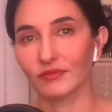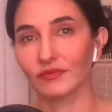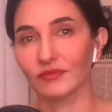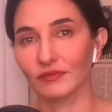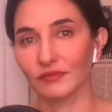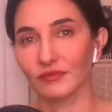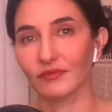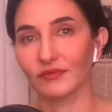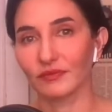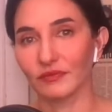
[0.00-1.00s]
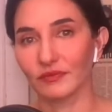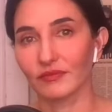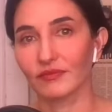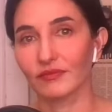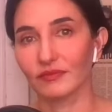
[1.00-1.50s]

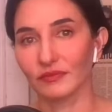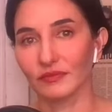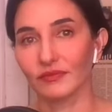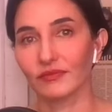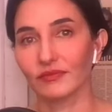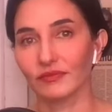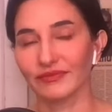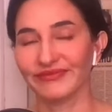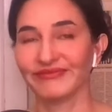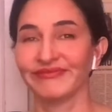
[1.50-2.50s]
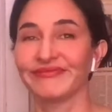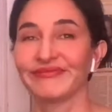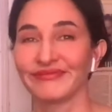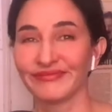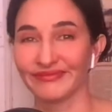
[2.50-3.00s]

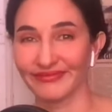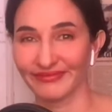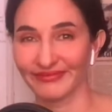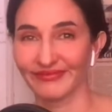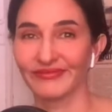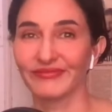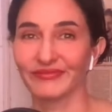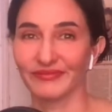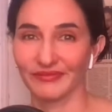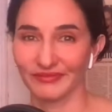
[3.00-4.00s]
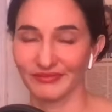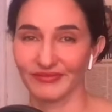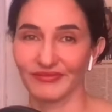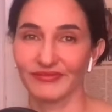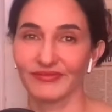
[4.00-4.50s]

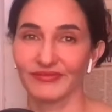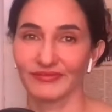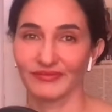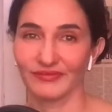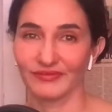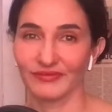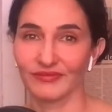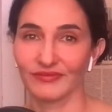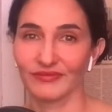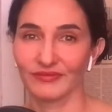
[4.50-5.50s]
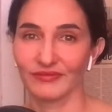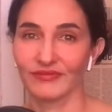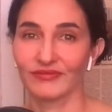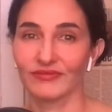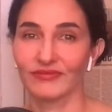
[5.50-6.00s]

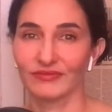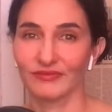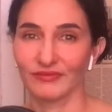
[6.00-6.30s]
The person shown says nothing.